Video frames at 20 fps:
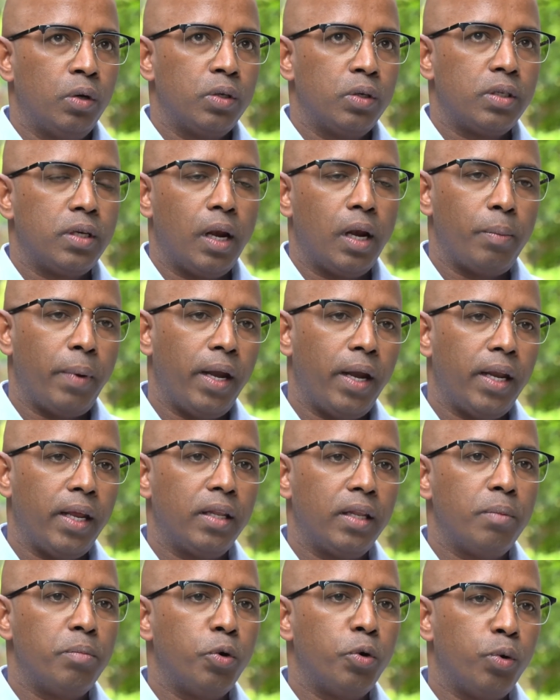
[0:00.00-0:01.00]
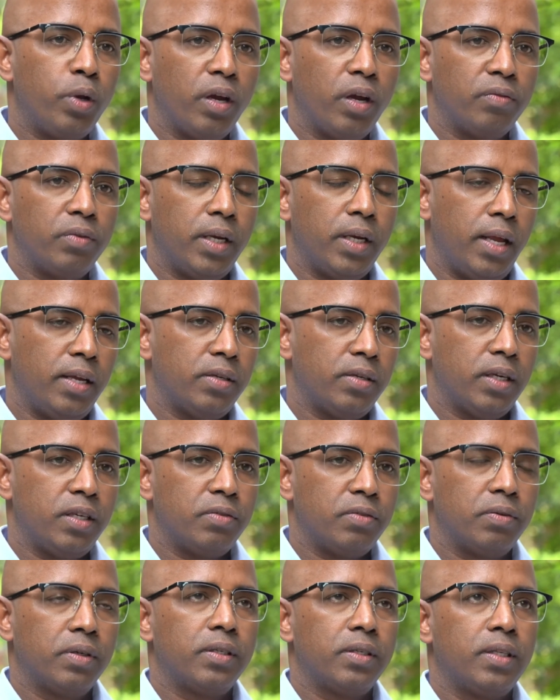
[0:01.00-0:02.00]
still maintain the beauty of the nature
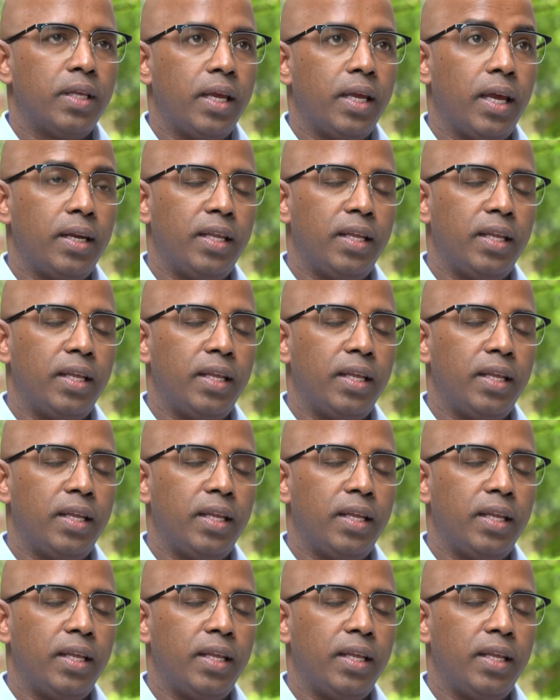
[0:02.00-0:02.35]
is first thing,